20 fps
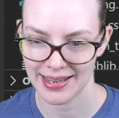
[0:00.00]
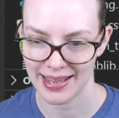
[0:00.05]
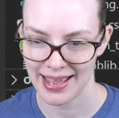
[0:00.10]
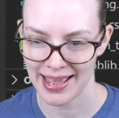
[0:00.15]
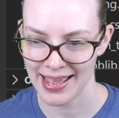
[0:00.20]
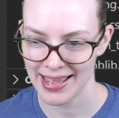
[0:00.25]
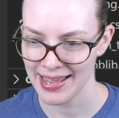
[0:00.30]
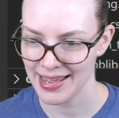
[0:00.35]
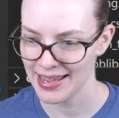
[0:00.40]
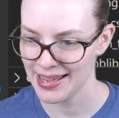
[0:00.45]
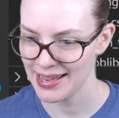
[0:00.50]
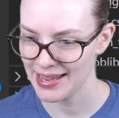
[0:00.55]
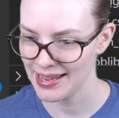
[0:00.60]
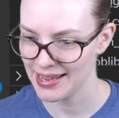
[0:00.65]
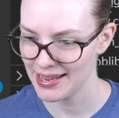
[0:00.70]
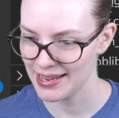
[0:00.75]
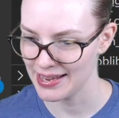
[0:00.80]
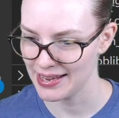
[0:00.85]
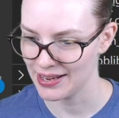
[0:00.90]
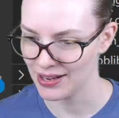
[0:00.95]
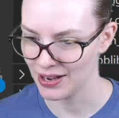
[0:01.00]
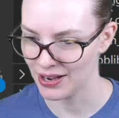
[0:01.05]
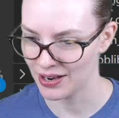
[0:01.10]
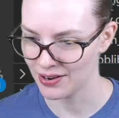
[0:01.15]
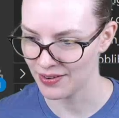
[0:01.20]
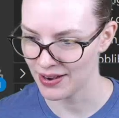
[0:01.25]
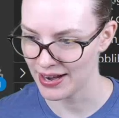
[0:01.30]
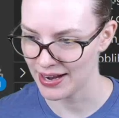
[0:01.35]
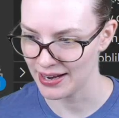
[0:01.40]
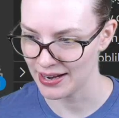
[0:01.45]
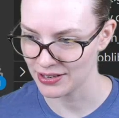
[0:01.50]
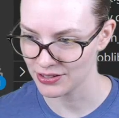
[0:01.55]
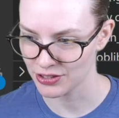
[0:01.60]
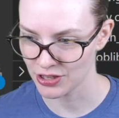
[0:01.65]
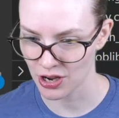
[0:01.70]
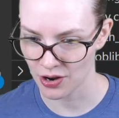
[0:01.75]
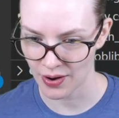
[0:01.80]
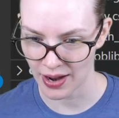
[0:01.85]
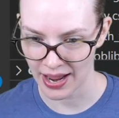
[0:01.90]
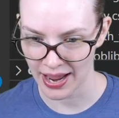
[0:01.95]
Hey, all right.
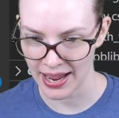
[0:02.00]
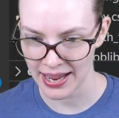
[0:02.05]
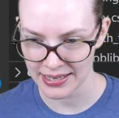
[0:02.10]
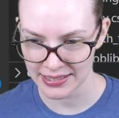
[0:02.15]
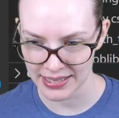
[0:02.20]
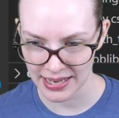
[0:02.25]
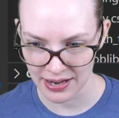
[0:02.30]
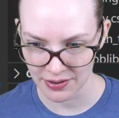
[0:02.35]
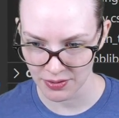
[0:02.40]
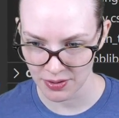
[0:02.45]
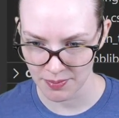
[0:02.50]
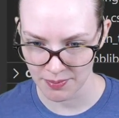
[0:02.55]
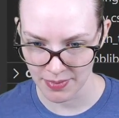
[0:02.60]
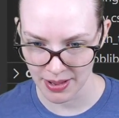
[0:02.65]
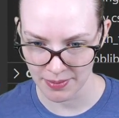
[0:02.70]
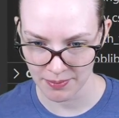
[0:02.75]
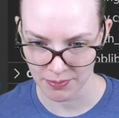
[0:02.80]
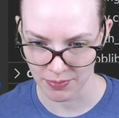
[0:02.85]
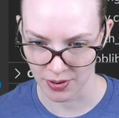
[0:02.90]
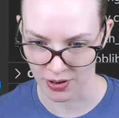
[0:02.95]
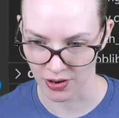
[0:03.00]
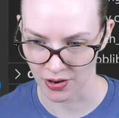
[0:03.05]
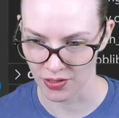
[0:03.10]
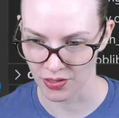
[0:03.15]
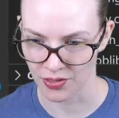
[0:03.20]
So as I remember,